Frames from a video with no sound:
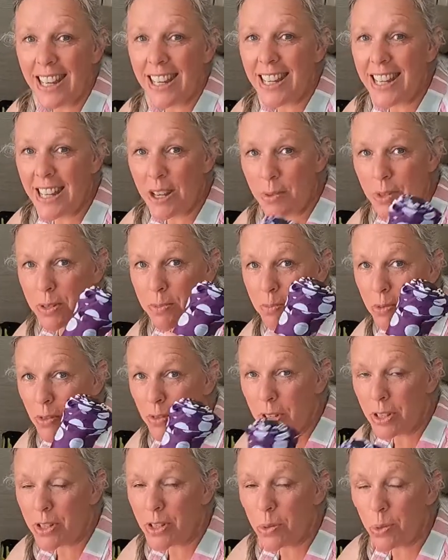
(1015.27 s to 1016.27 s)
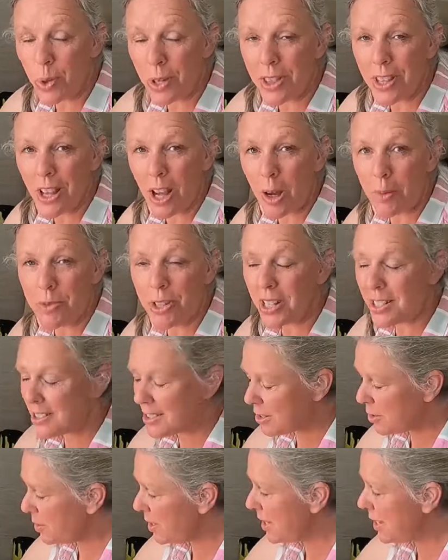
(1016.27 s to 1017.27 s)
And he was moving toward the object,
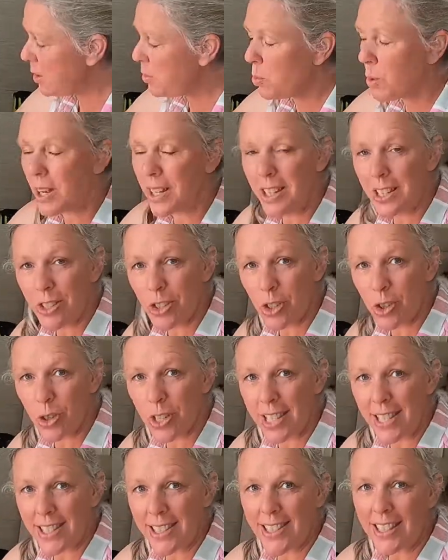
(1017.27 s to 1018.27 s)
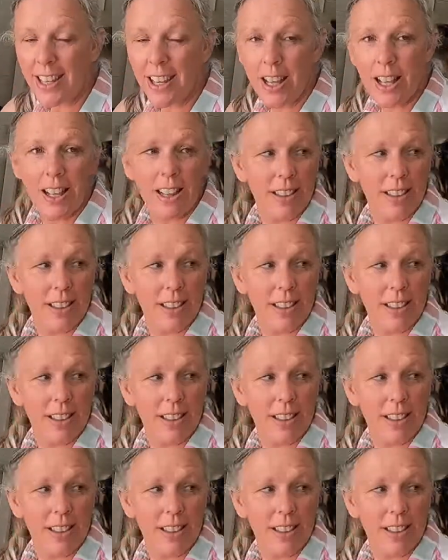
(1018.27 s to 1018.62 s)
so he won his treats.